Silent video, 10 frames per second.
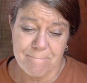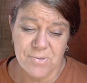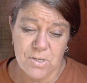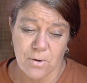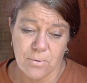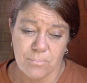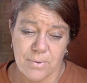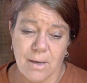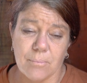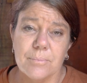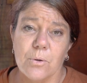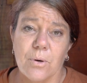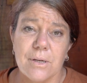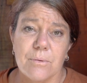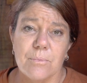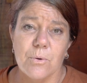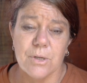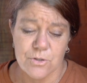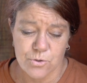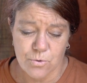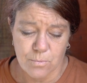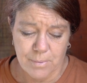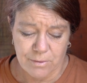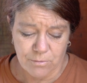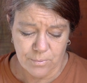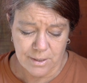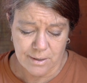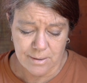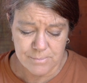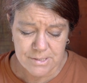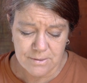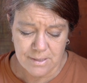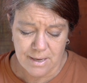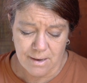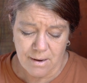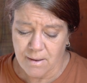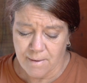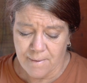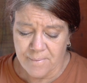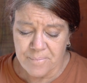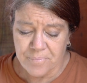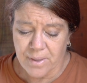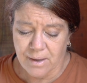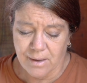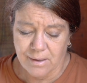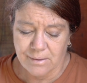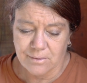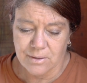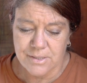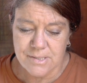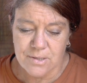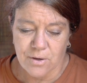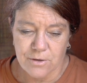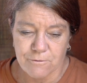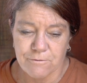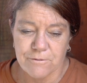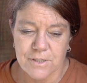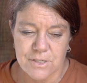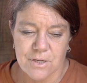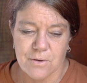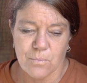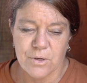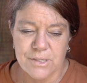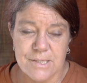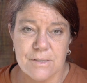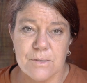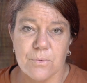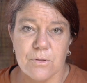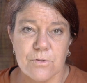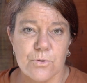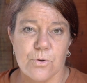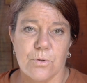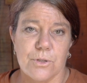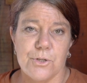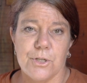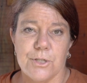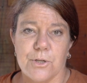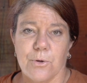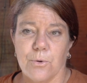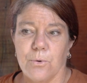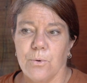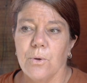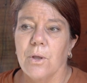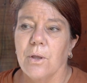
So yeah, quite a strong month when it comes to that, and it does kind of fit where it sits with astrology too.